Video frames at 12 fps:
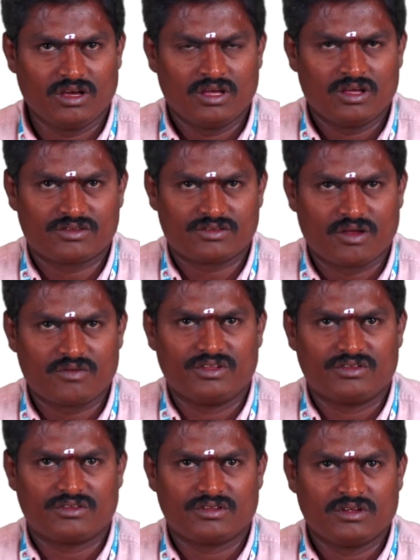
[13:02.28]

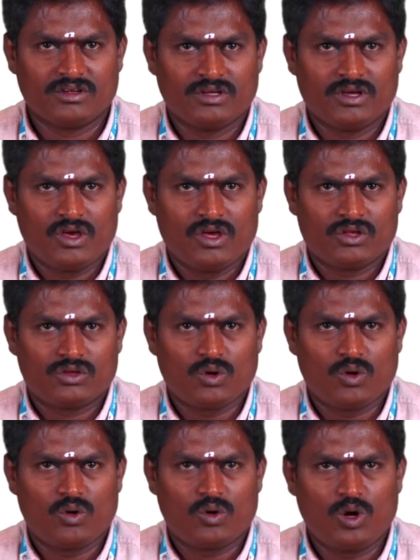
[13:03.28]
service.
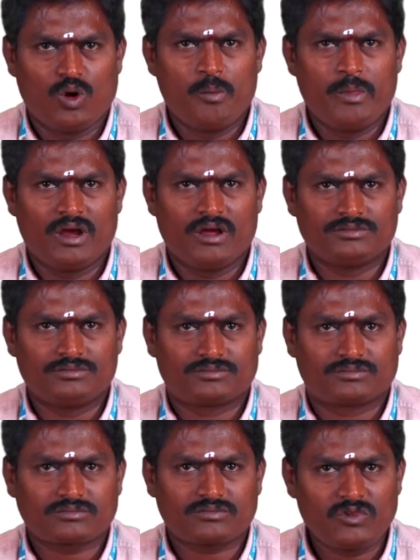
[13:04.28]
So low
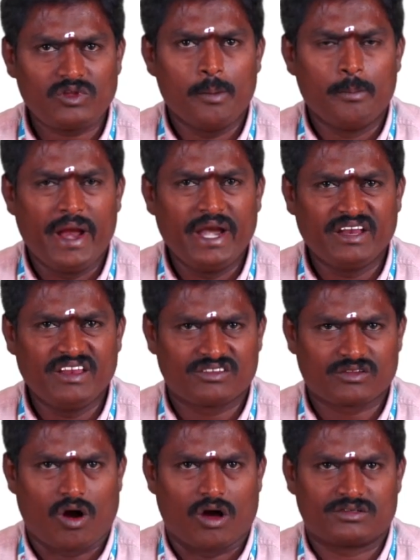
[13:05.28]
maintenance
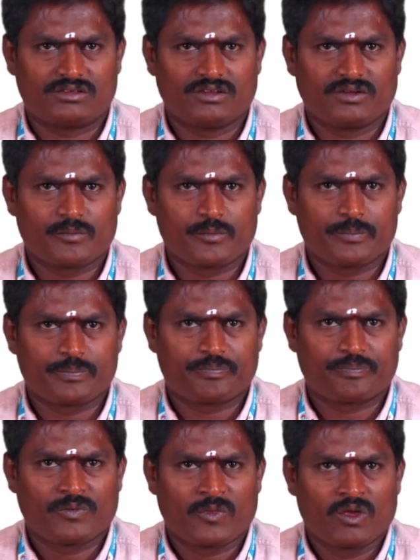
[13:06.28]
cost.
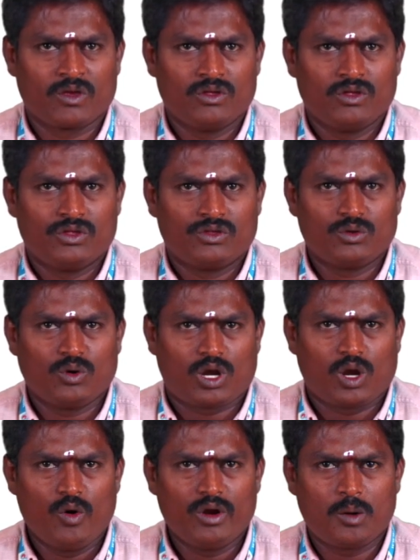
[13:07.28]
So
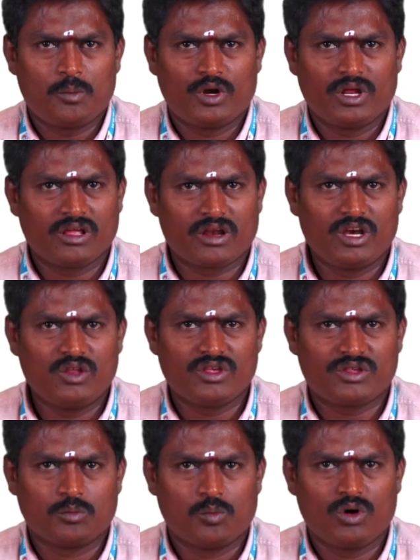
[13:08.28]
cloud computing reduces
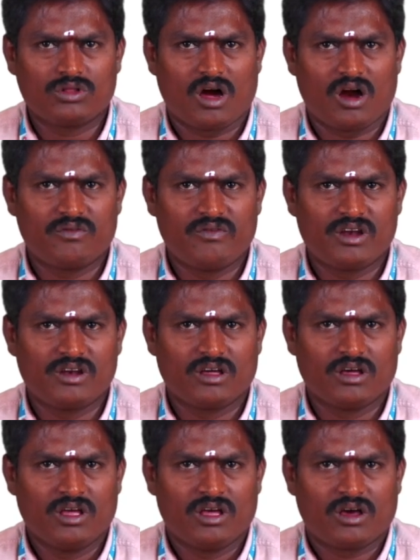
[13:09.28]
both hardware and
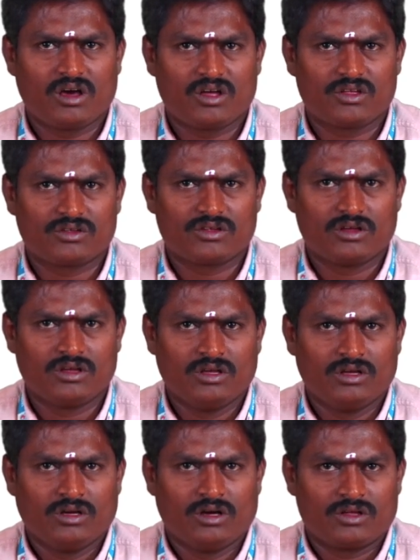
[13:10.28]

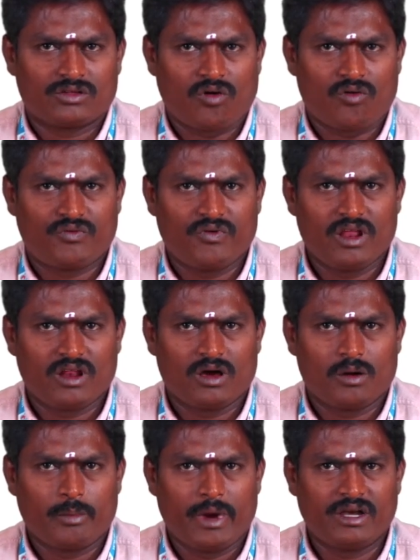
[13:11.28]
software
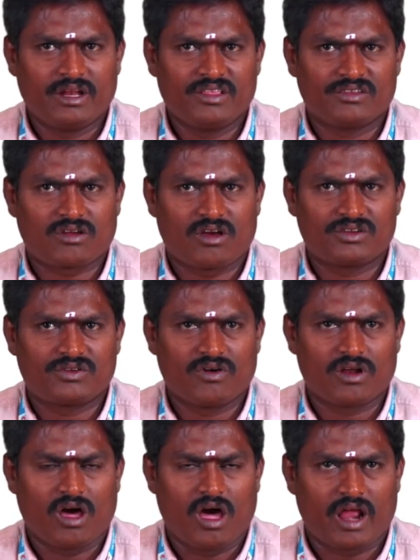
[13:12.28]
maintenance cost for
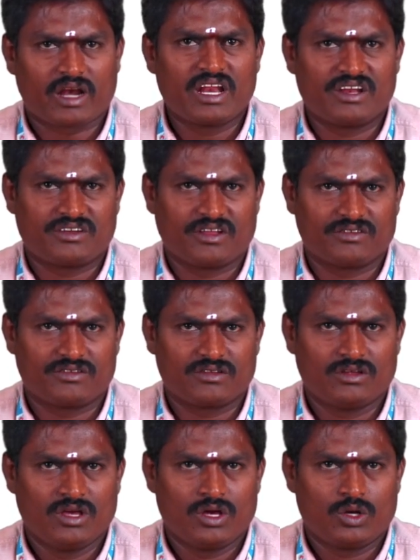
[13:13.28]
organizations.
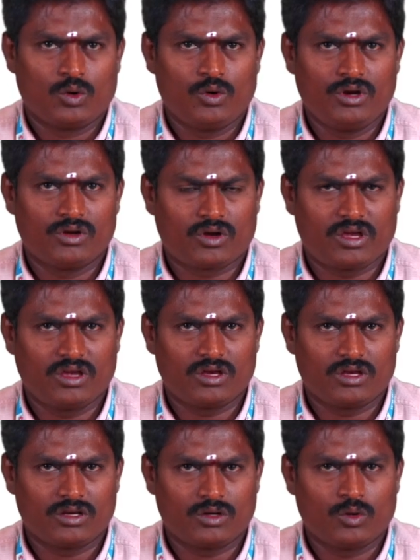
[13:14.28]
No,
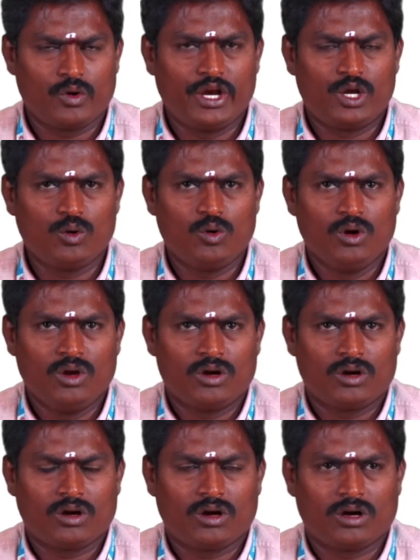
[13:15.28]
no need to
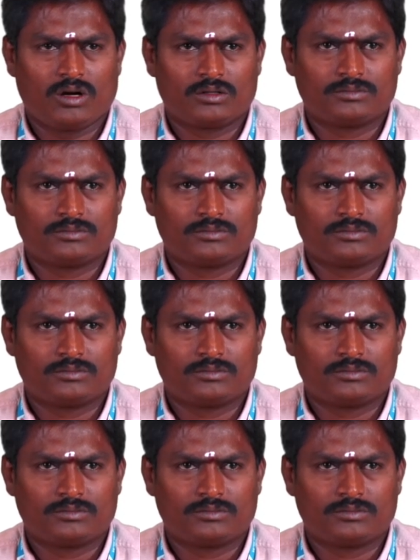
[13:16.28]
uh,